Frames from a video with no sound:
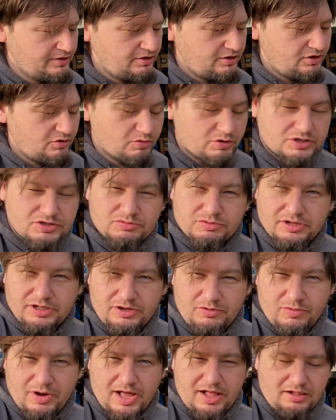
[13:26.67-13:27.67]
It worked really
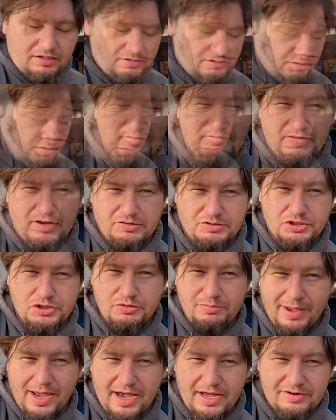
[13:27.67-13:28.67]
well. And I found 2
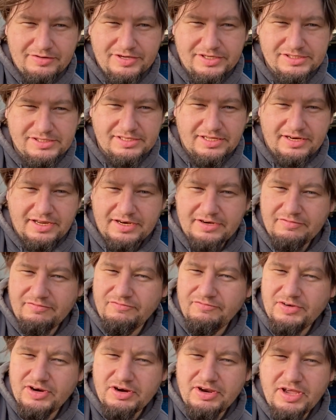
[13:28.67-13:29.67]
batteries that had a
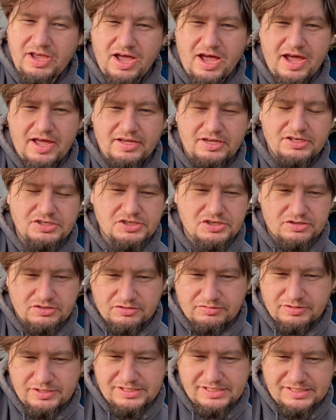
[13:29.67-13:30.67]
very high internal
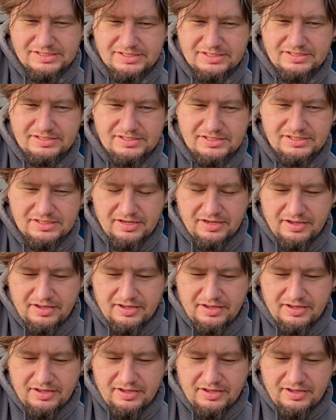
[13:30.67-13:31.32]
resistance.